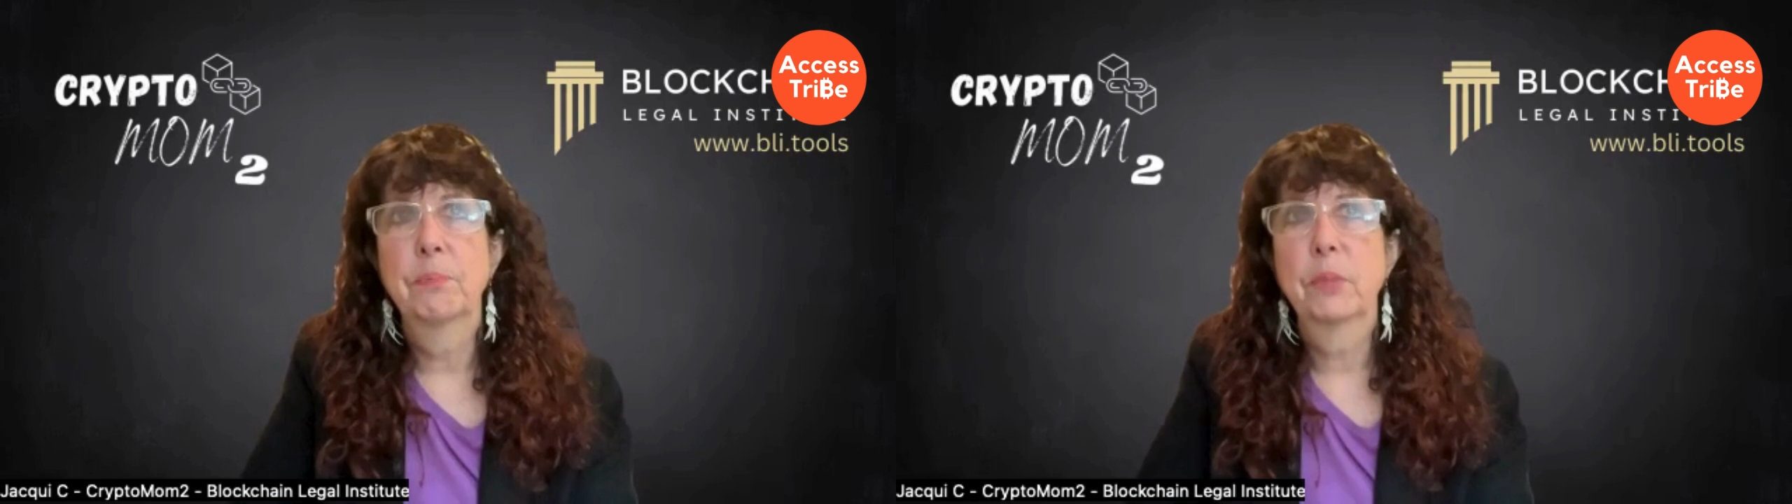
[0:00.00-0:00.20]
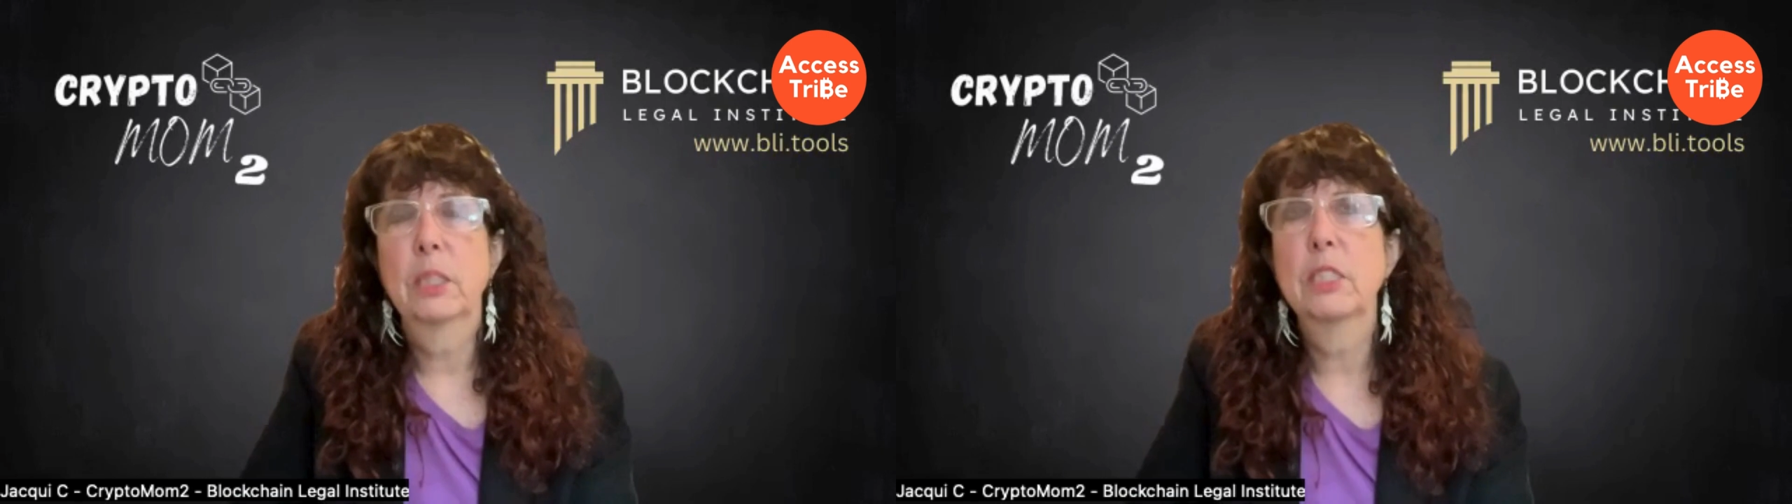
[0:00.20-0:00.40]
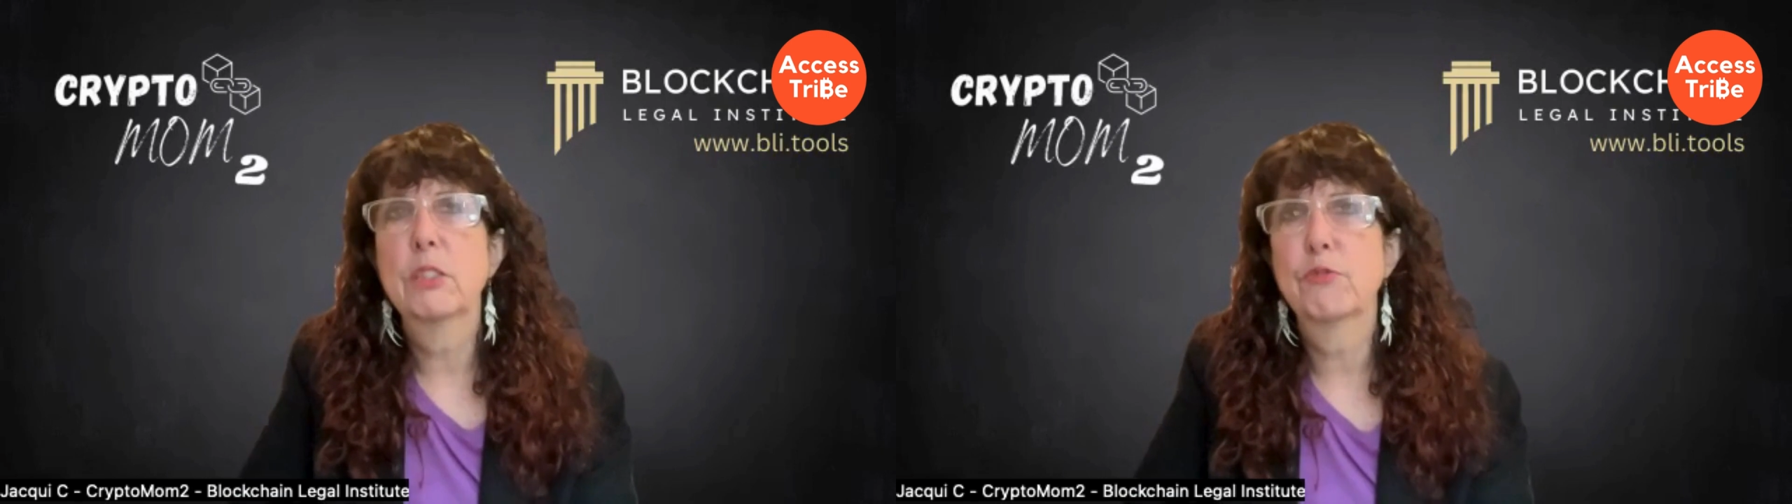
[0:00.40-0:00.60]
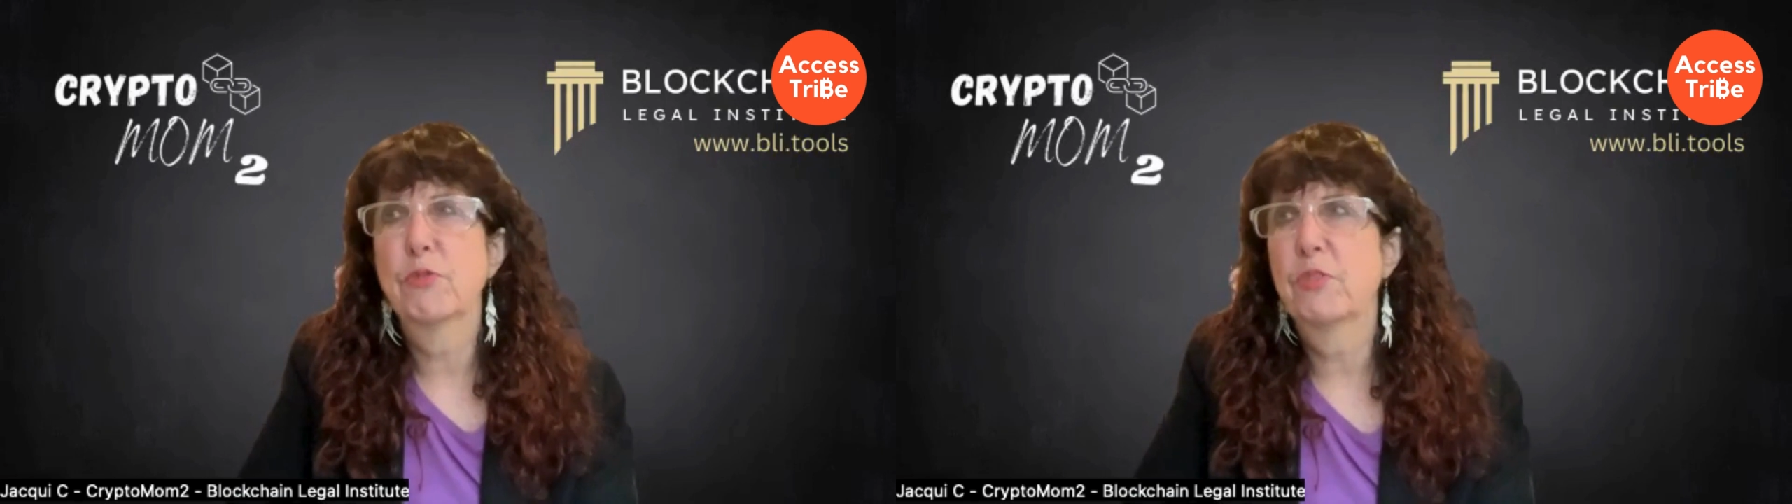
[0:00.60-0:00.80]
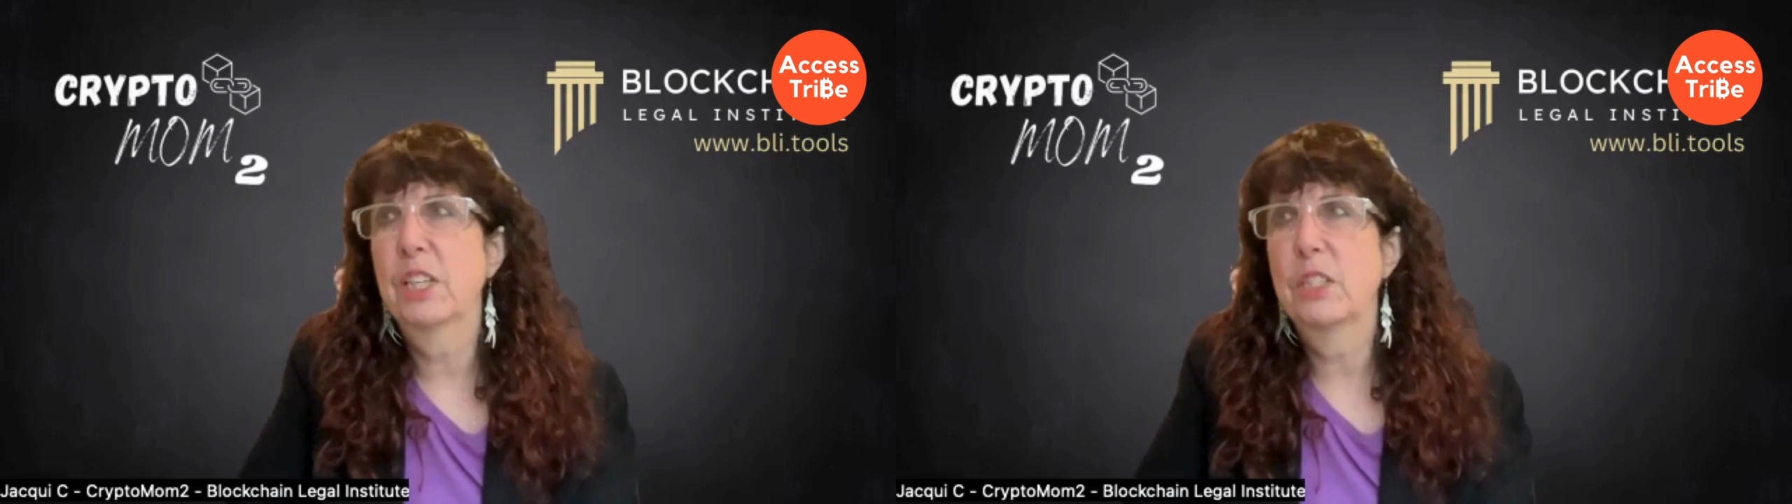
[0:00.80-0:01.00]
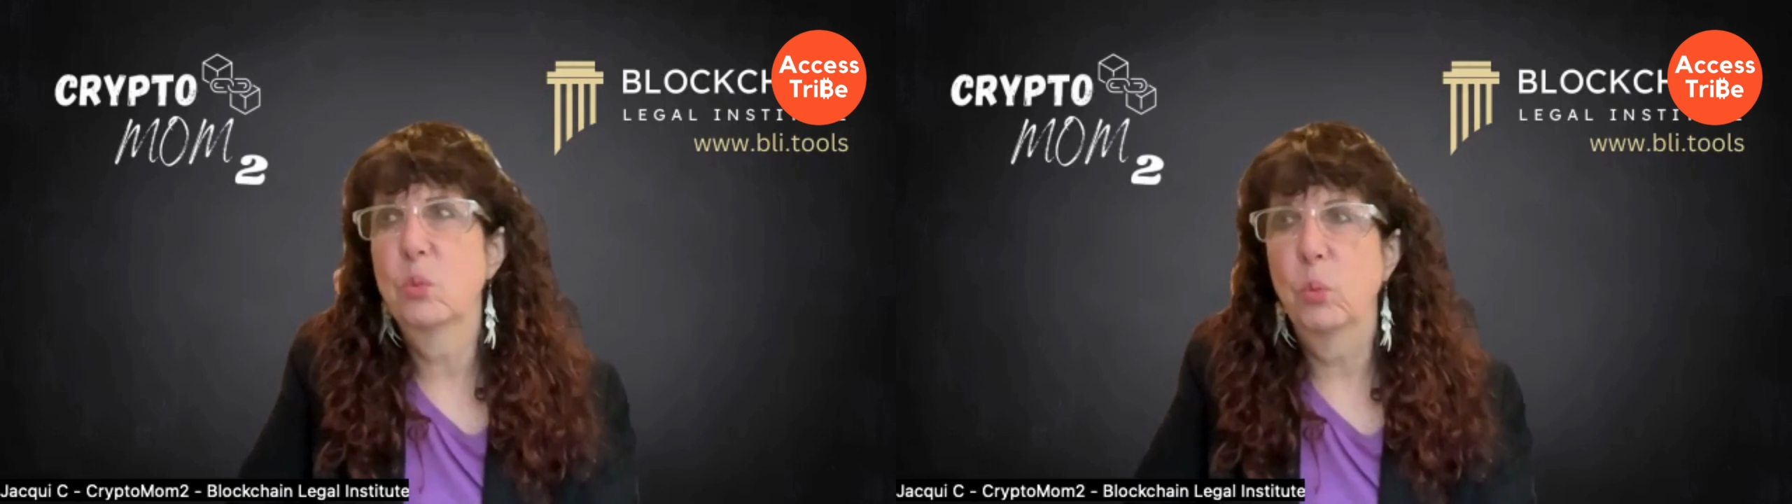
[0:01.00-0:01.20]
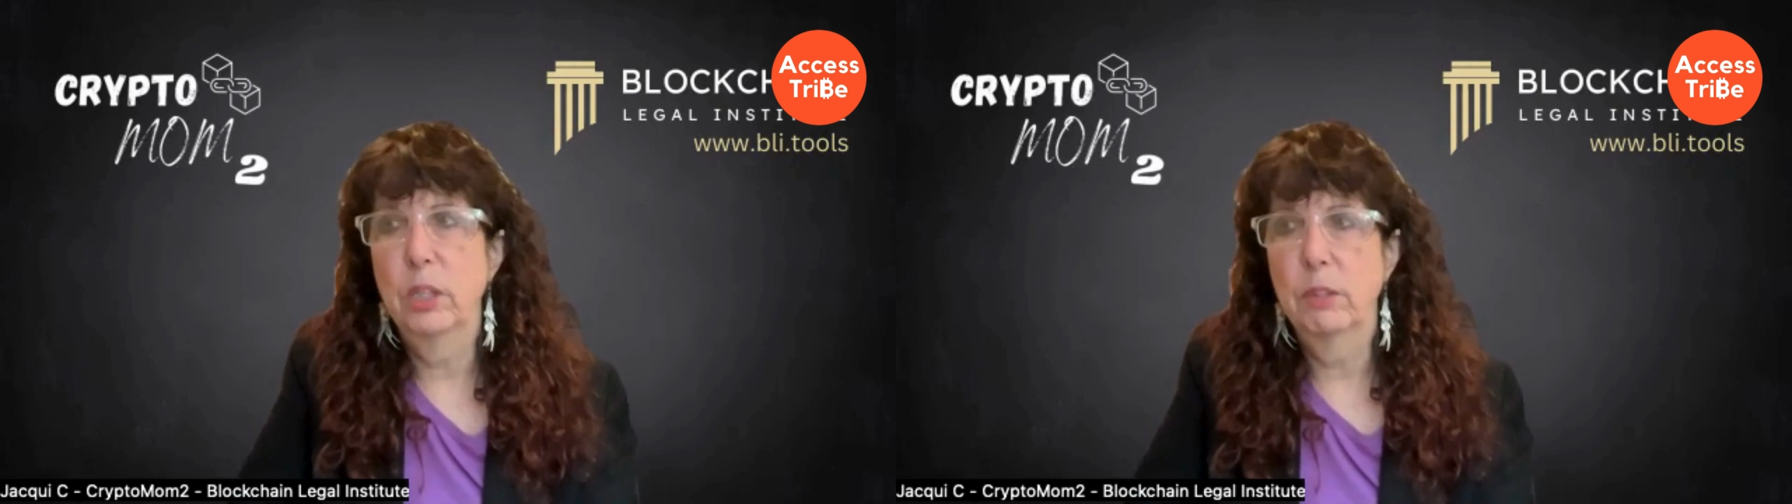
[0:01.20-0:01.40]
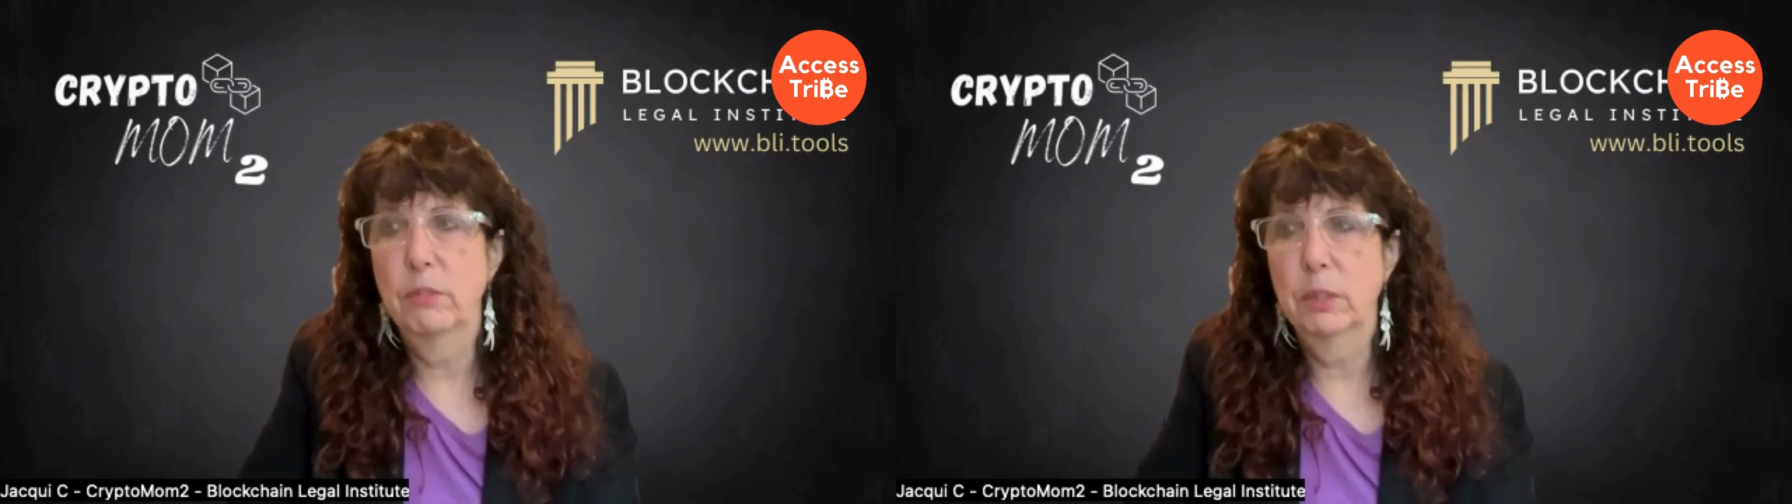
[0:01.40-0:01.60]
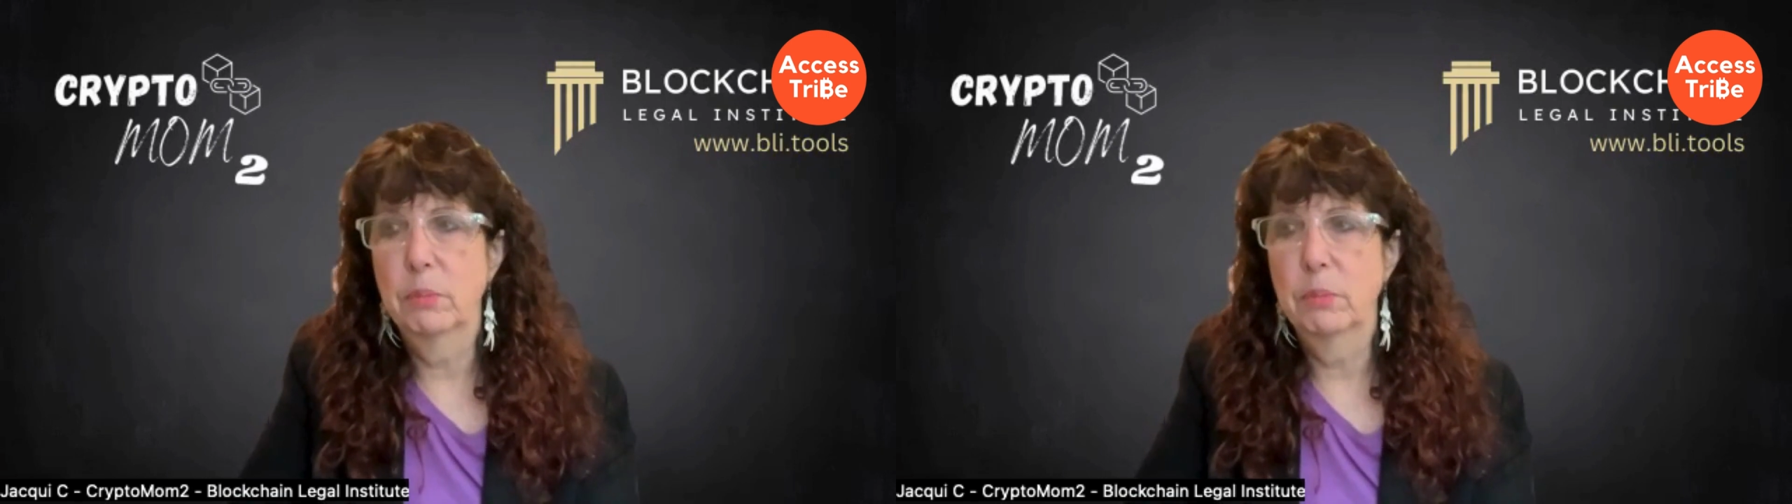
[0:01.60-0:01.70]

at least phase one of it,